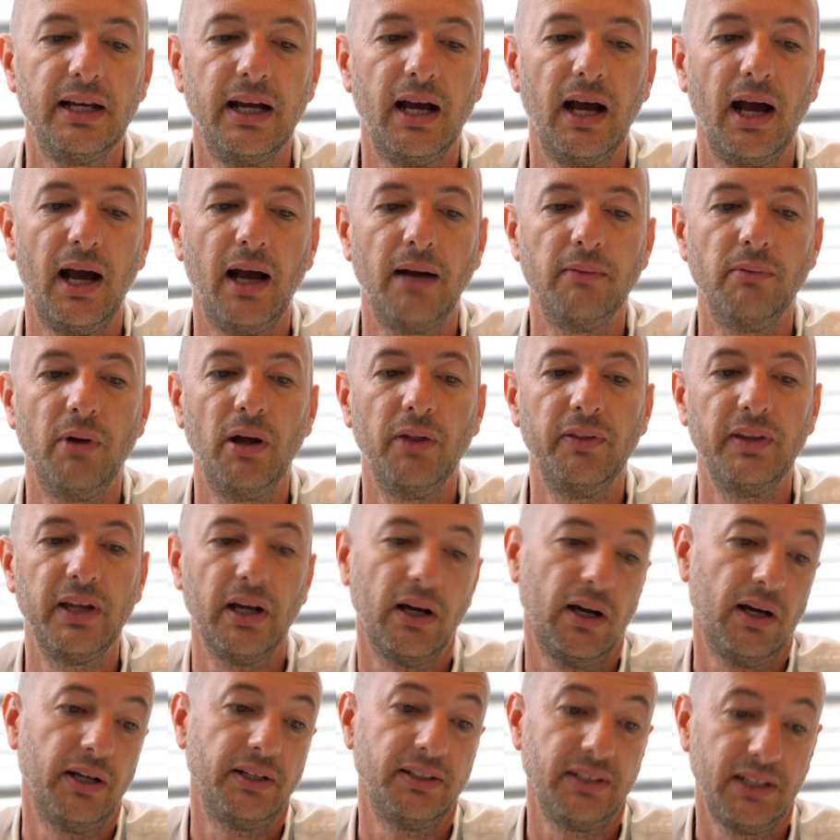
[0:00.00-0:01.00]
And the
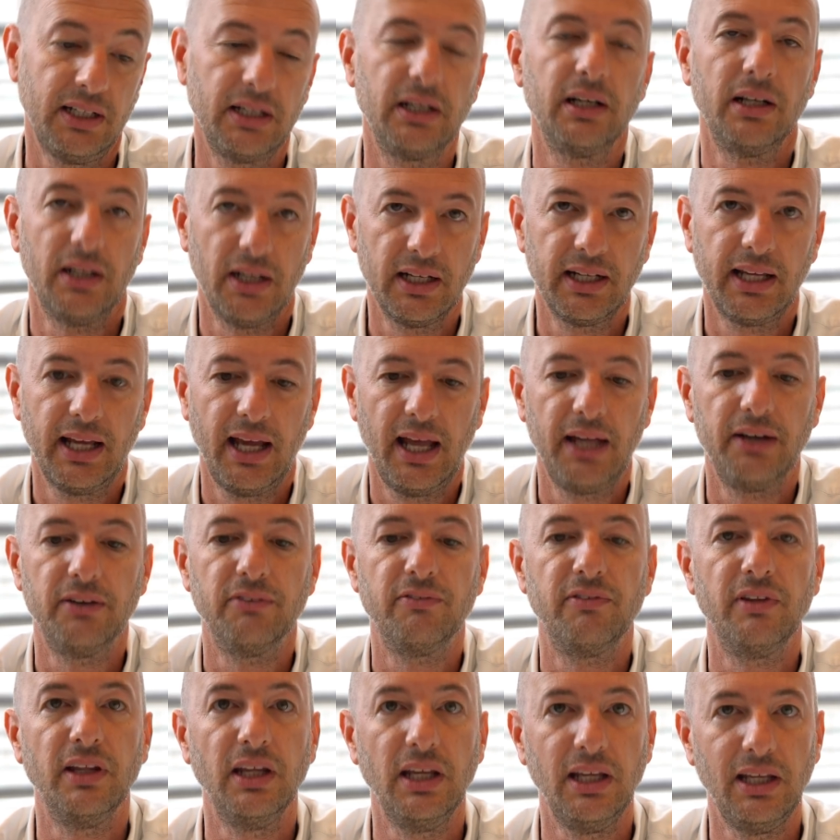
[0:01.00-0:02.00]
idea, again,
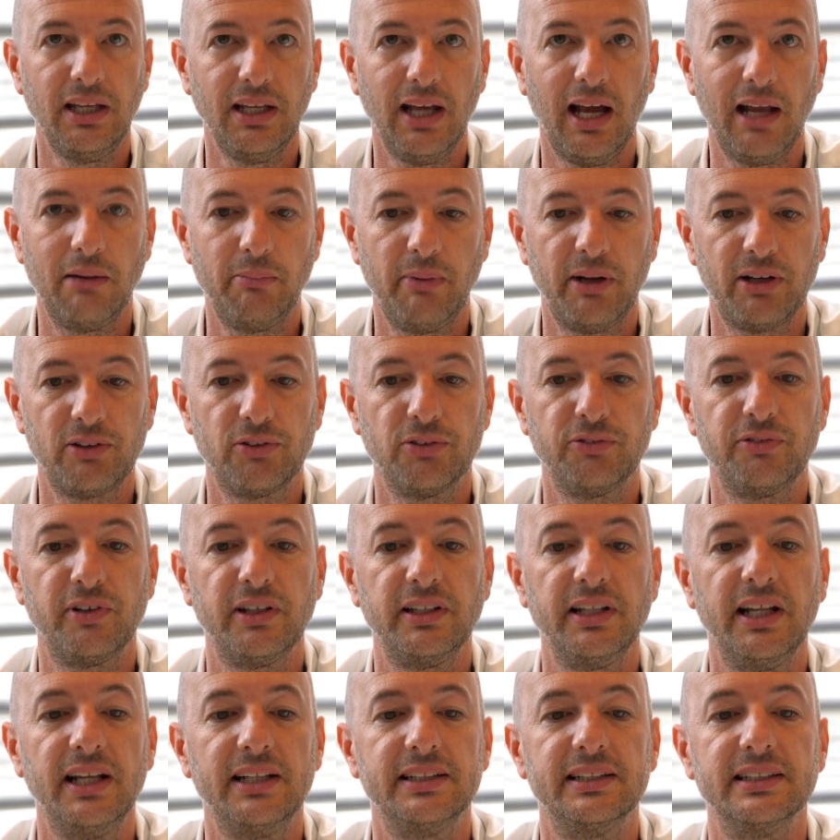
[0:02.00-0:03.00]
of the Alberto
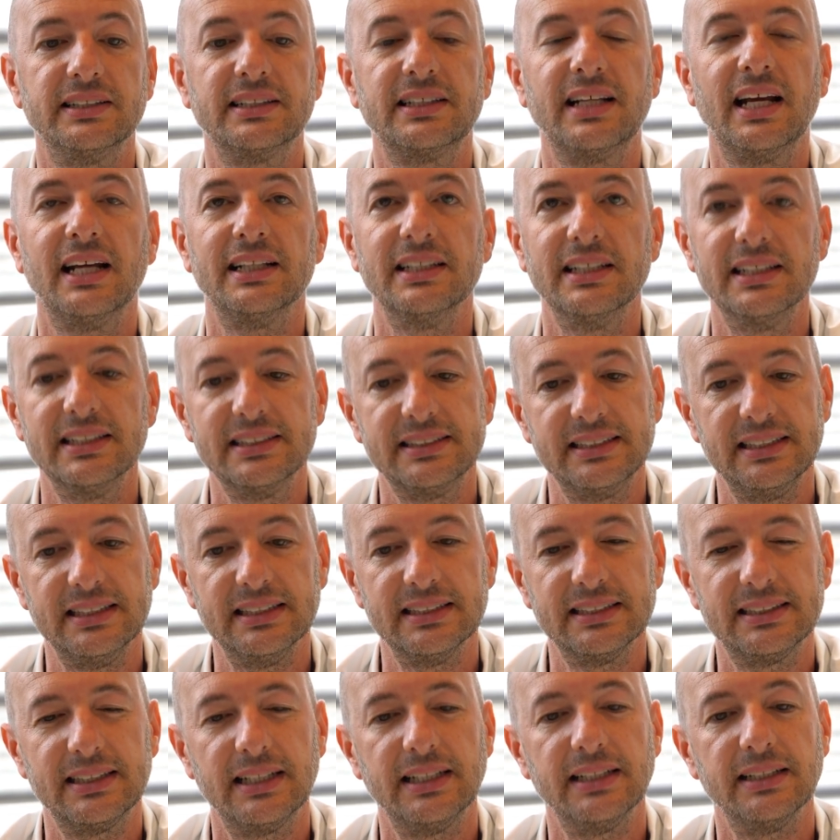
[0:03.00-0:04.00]
Fernandez candidacy
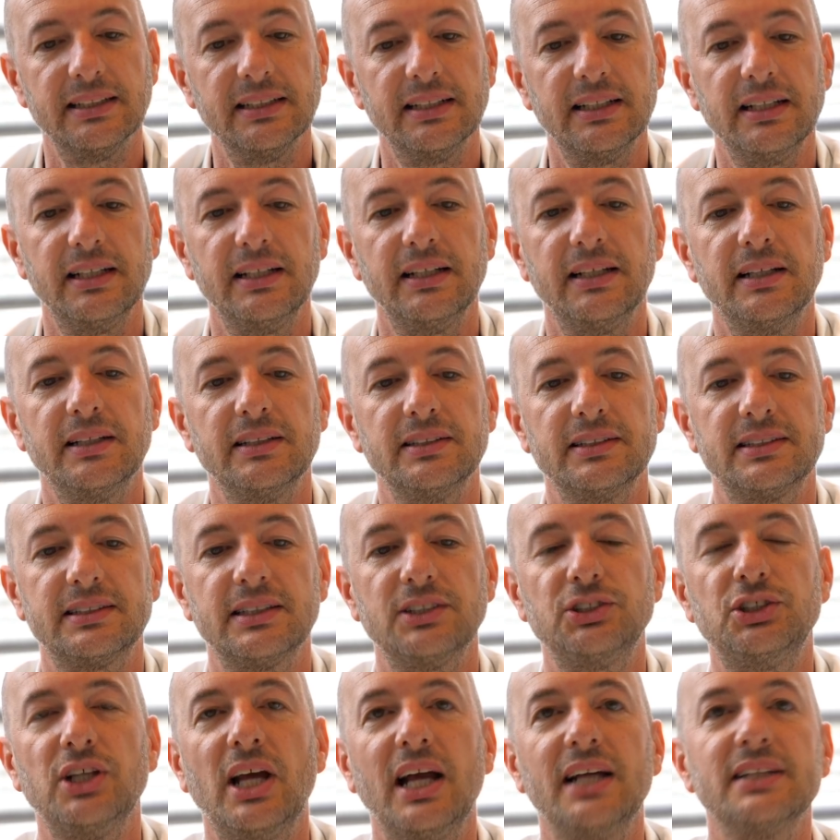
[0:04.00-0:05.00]
is that it
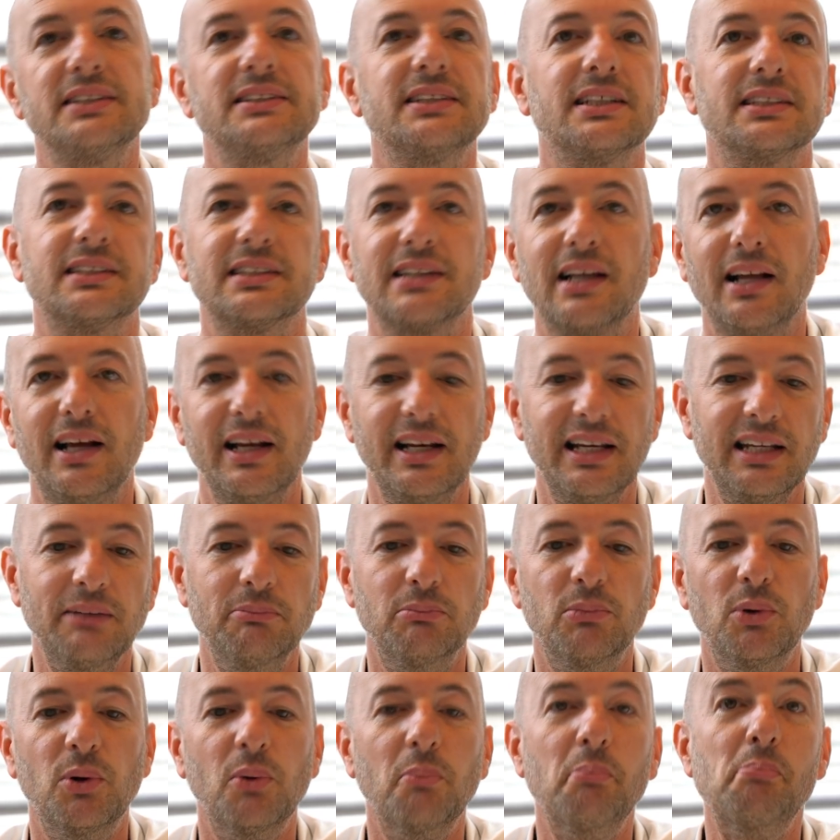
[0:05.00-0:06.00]
suggests a slightly
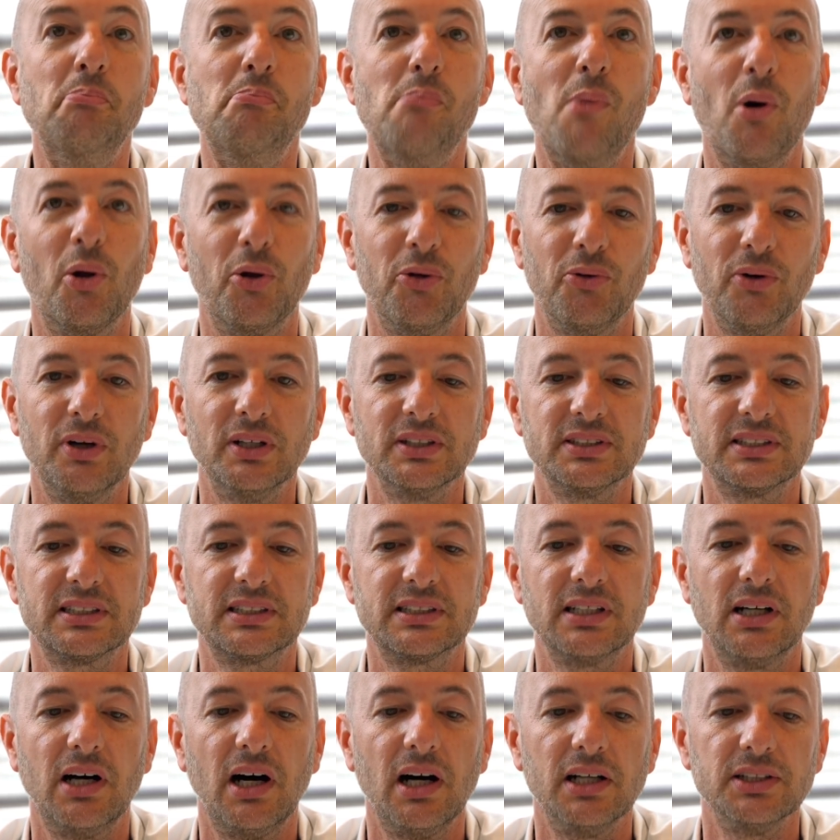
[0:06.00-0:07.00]
more moderate
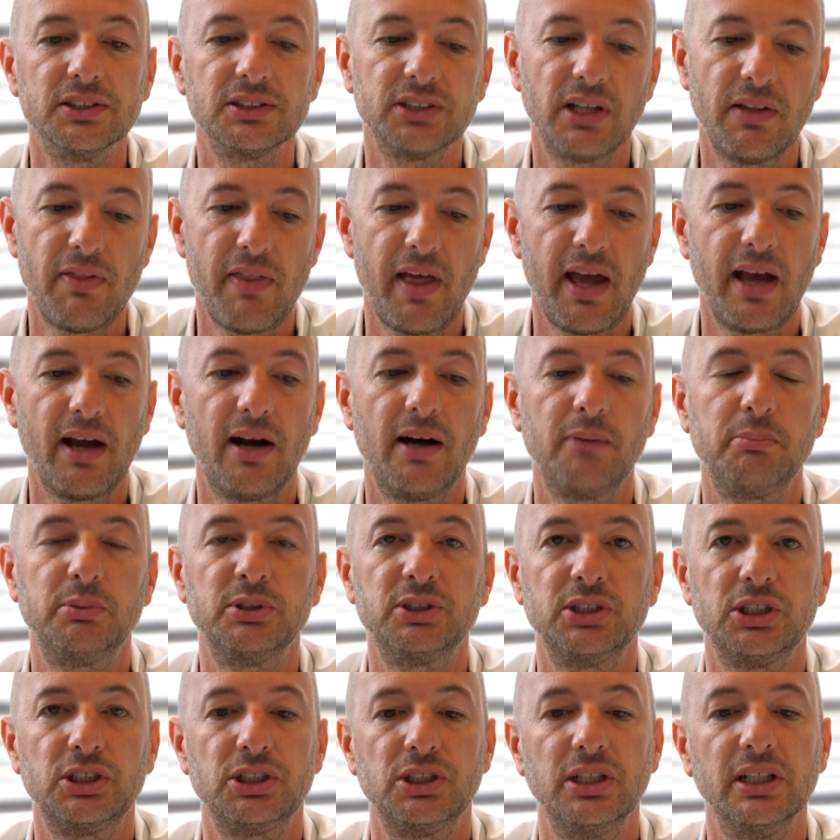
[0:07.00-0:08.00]
stance. And they are
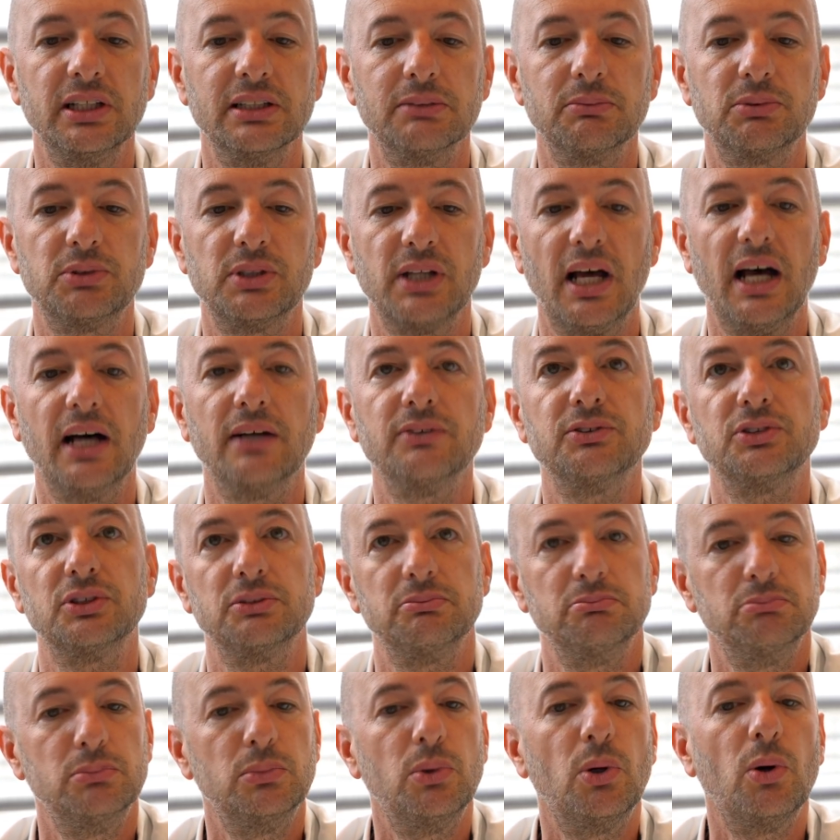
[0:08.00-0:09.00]
positioning themselves
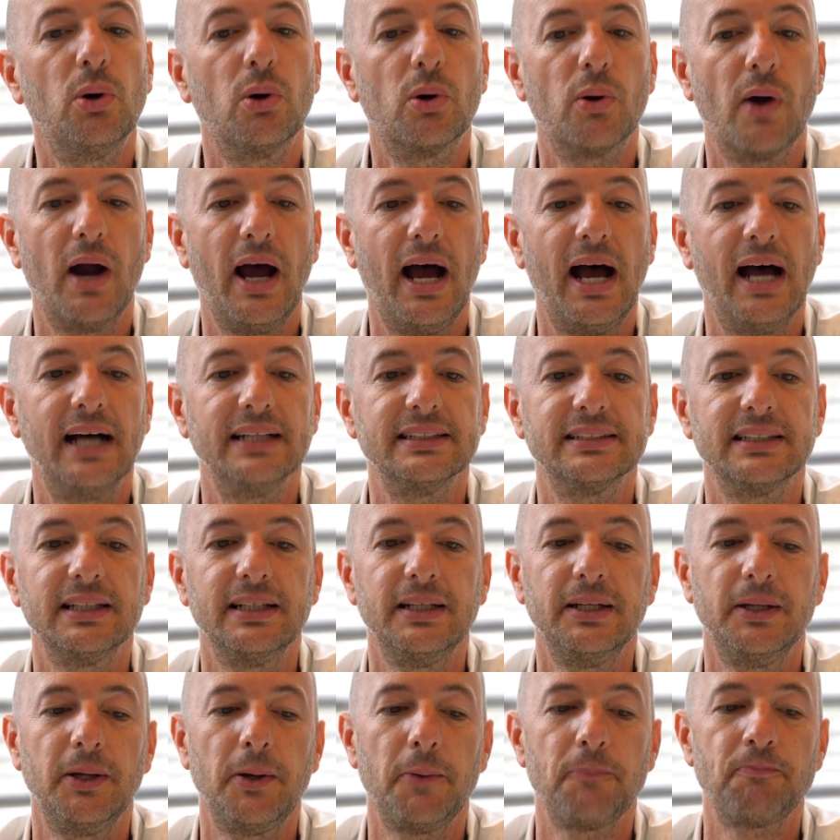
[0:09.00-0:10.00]
more as
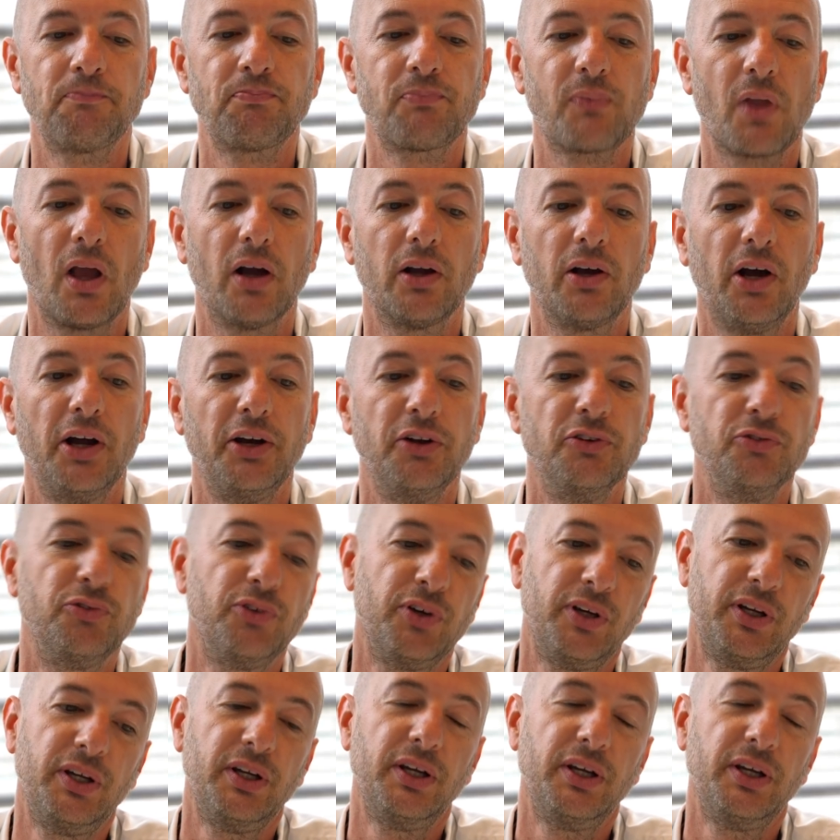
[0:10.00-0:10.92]
a kind of